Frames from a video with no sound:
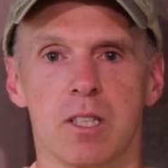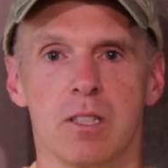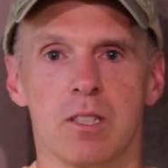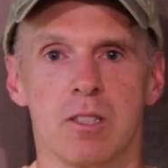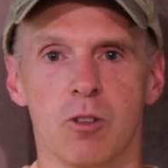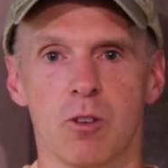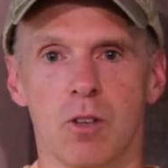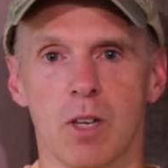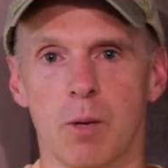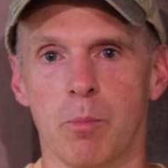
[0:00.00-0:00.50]
to
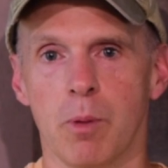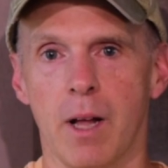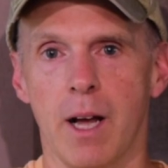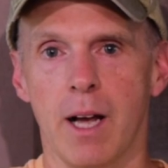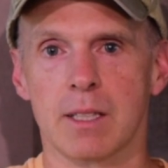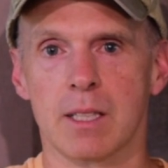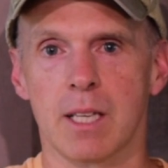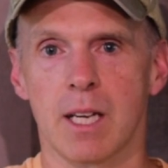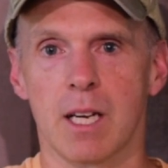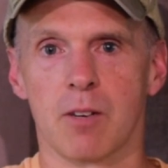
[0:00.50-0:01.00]
doing a
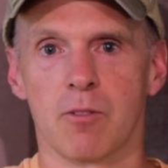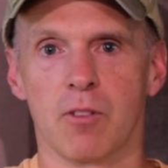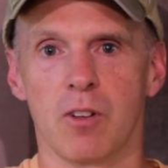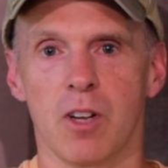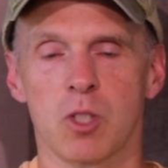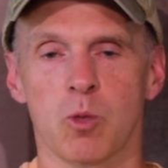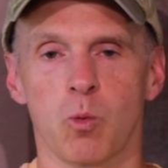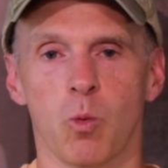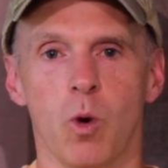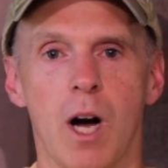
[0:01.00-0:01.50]
black tank
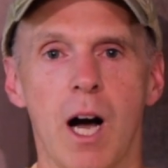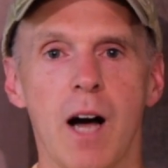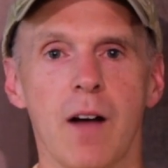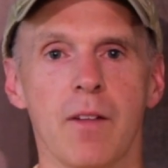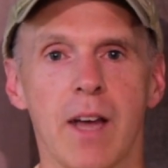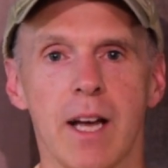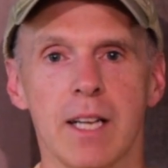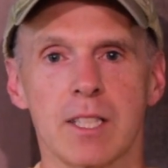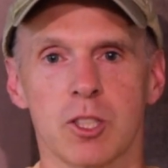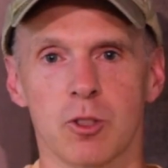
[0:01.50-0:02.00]
flush, while
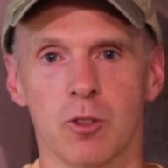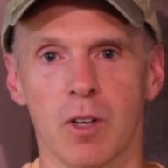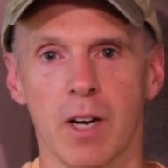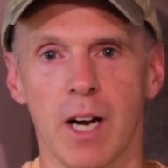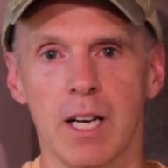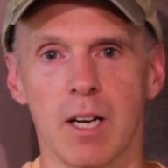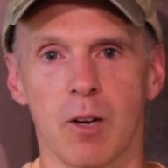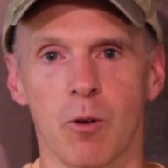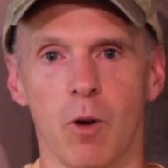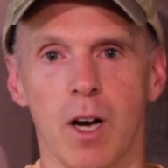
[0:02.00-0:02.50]
that's
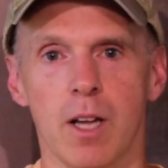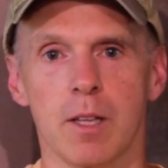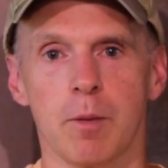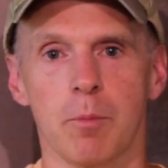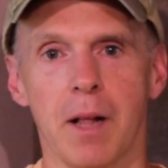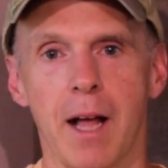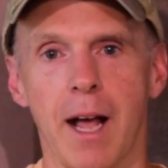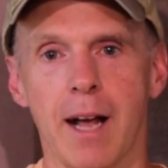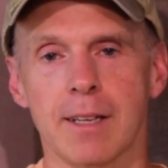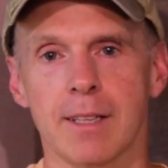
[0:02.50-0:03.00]
draining, while the
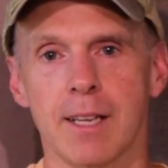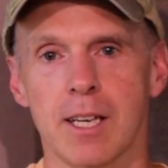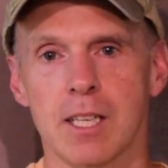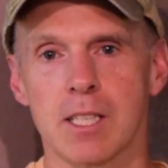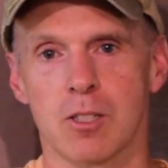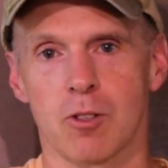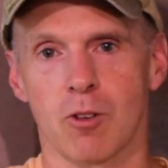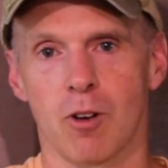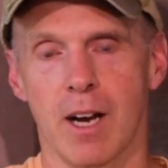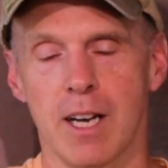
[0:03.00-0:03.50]
black
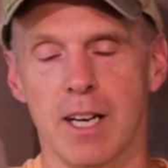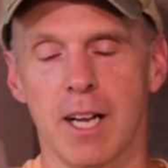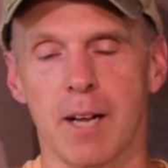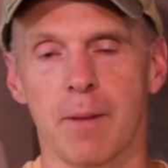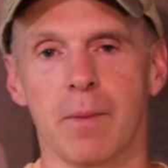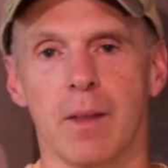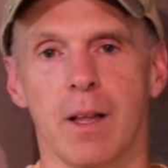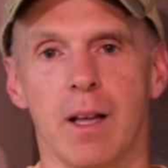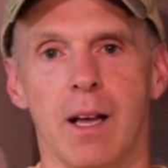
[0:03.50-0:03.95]
tank's draining,